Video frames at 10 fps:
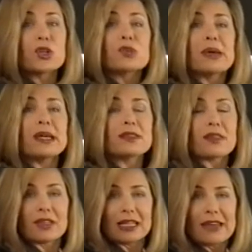which
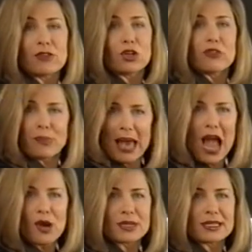means the level of power